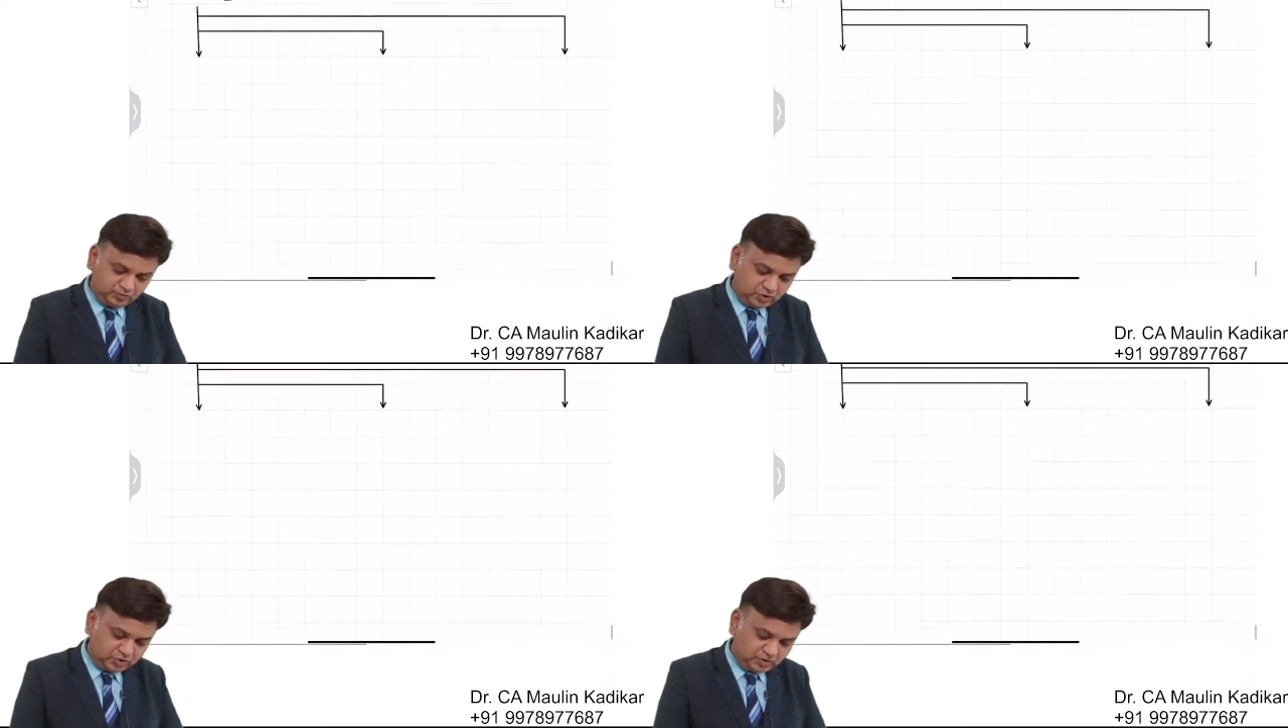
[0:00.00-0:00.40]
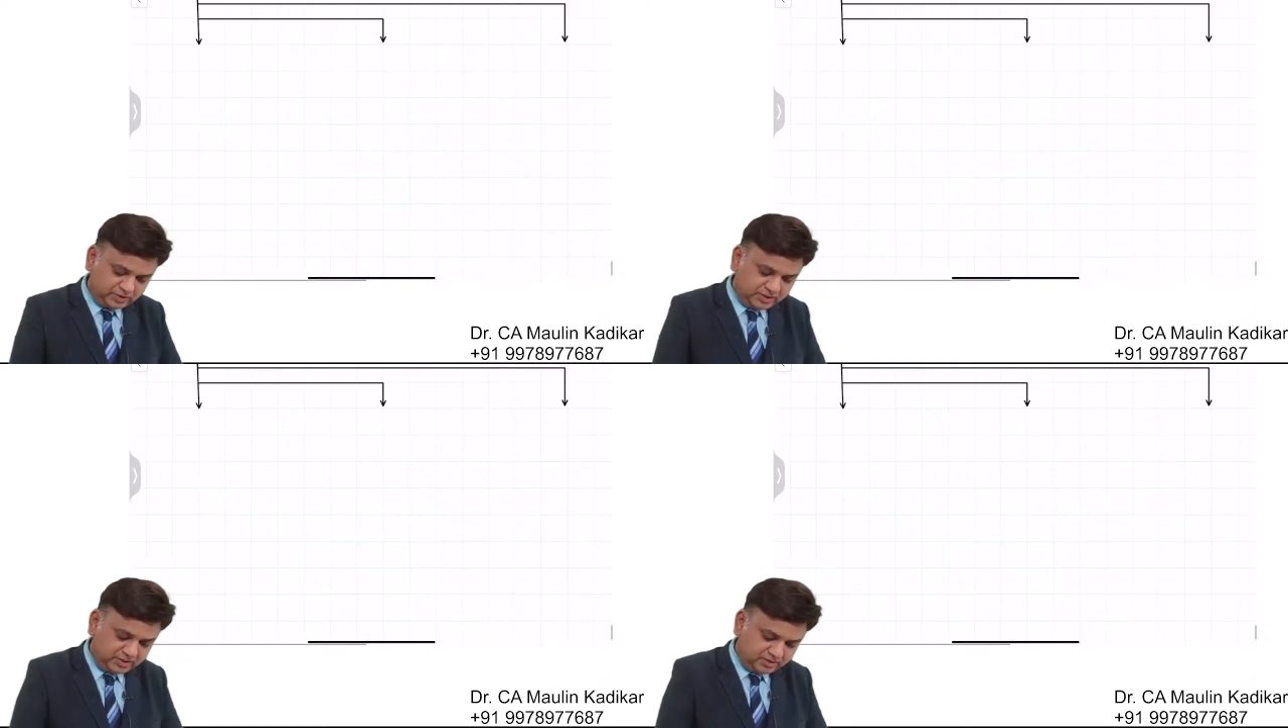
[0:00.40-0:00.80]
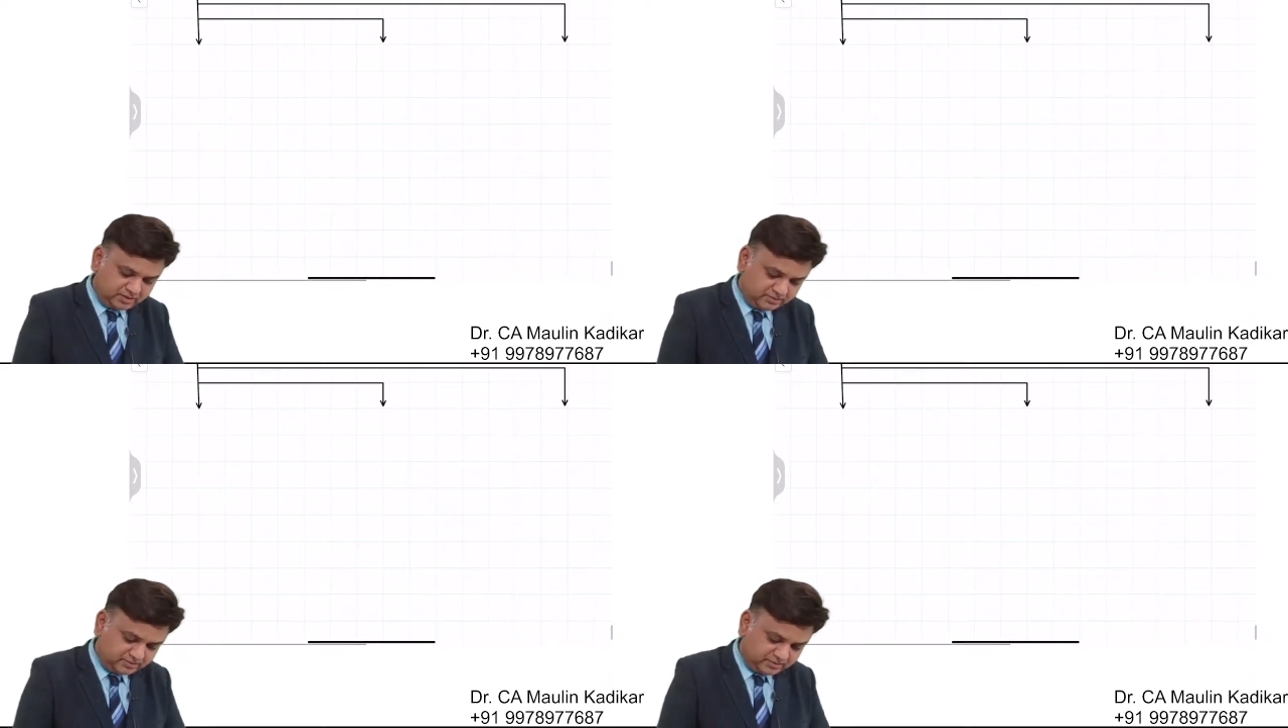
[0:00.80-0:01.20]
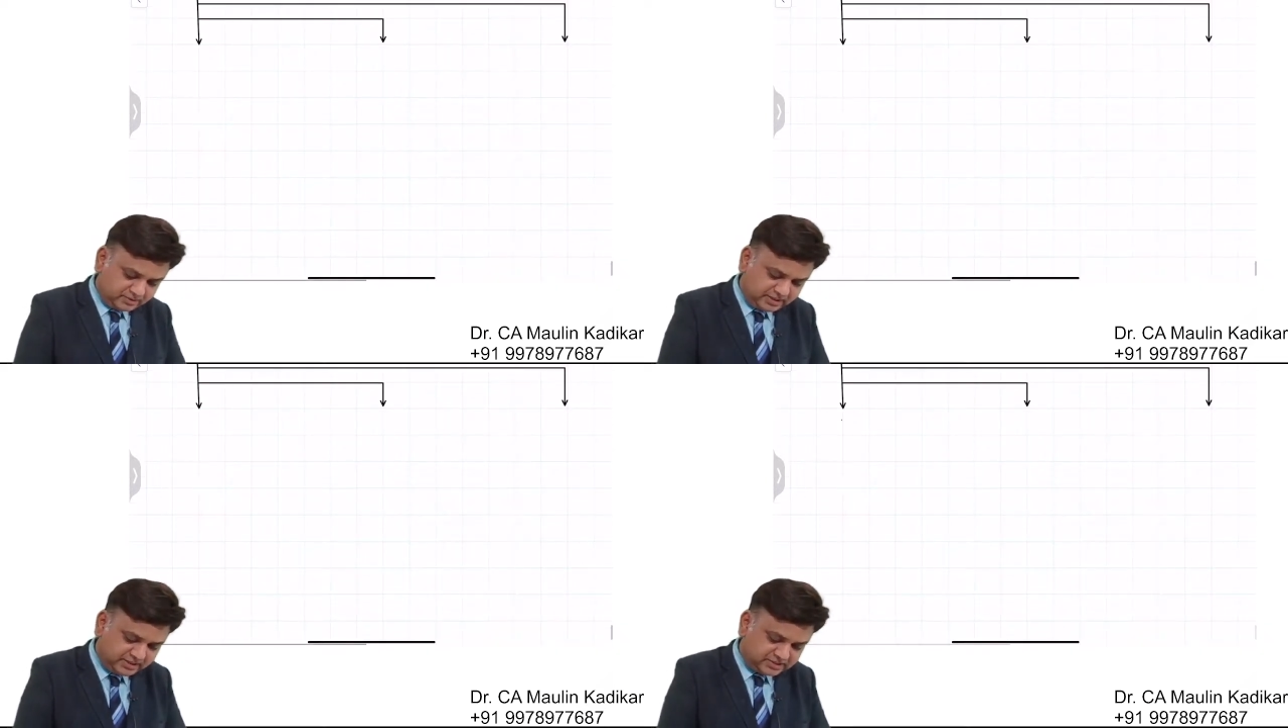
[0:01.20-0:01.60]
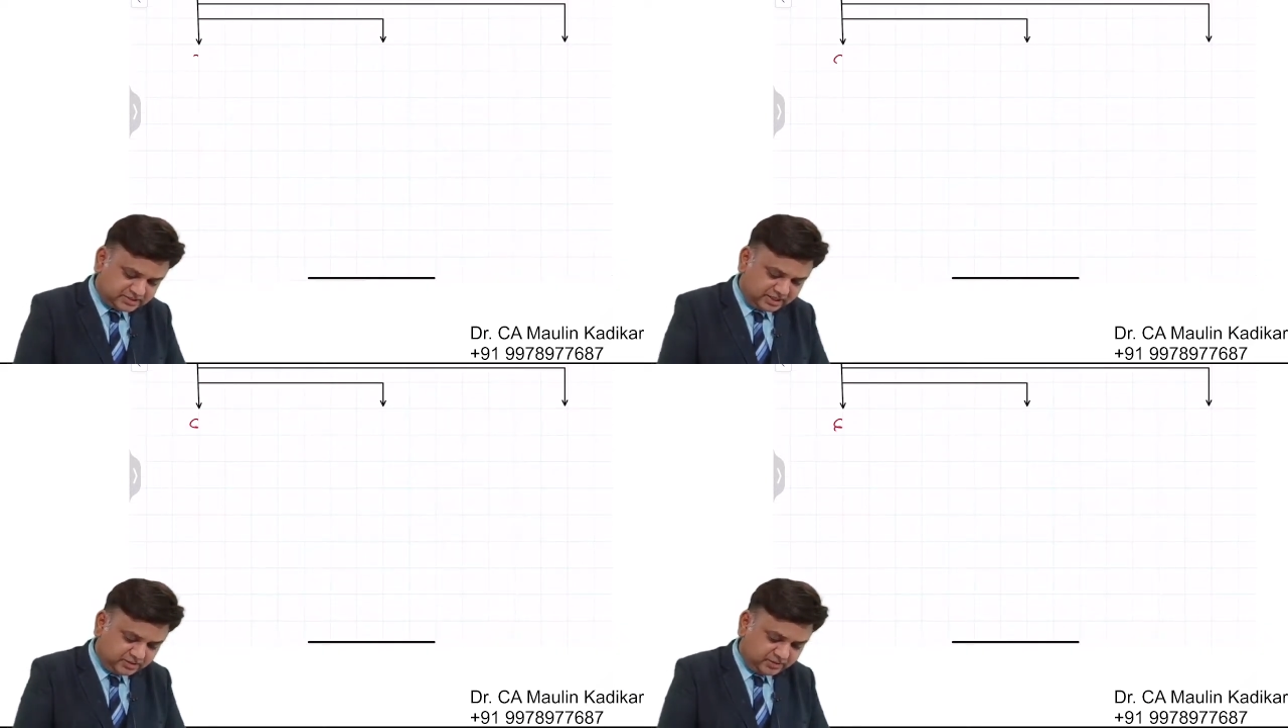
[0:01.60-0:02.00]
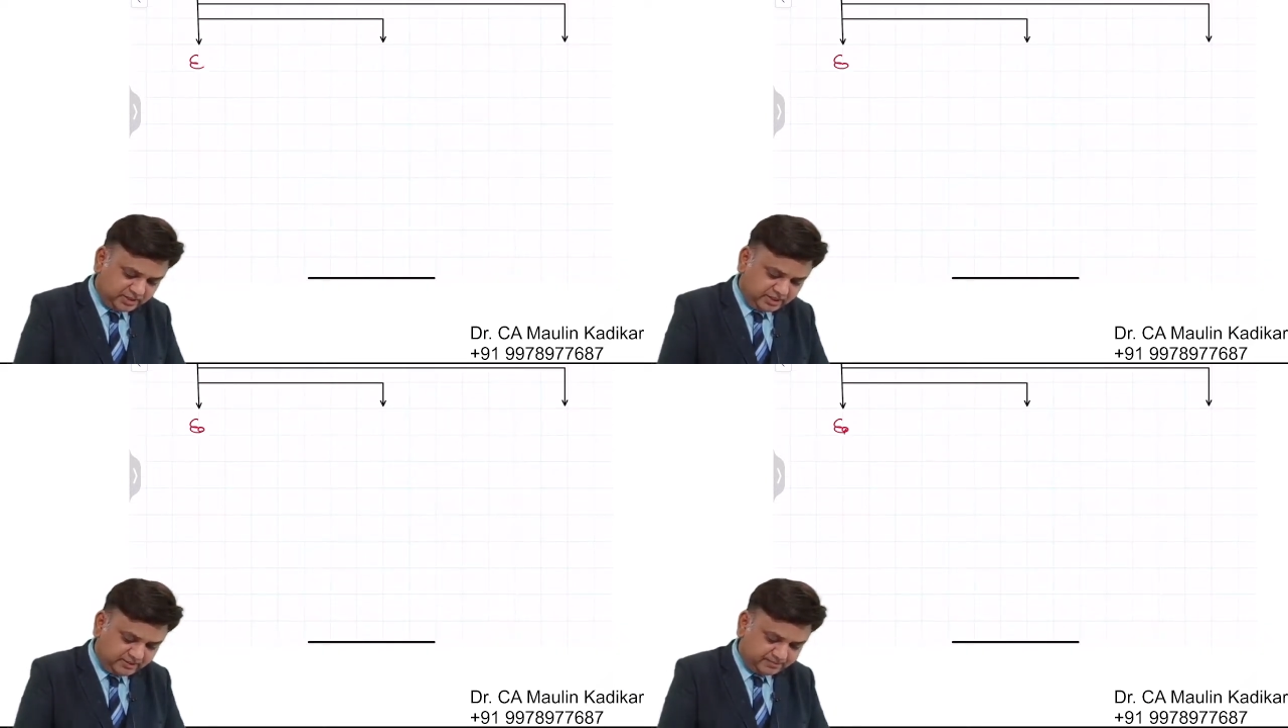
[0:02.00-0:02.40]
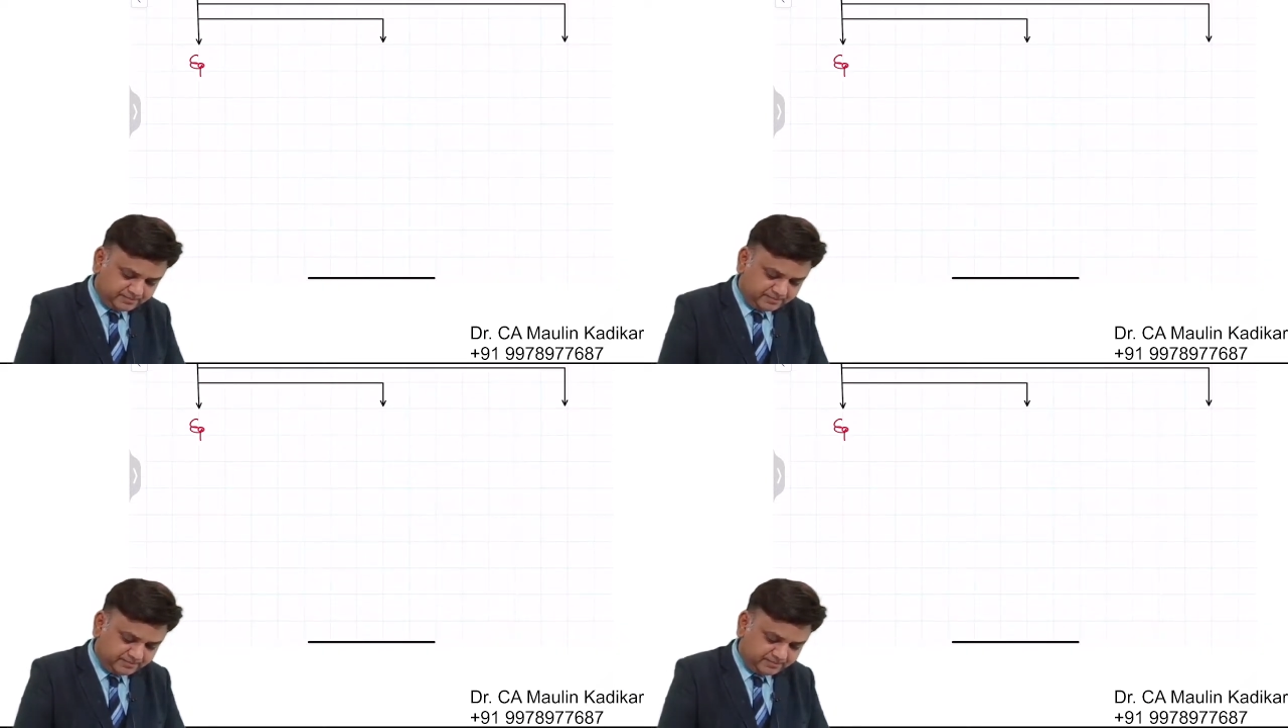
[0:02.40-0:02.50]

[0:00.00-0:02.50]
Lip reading: So here it is equity,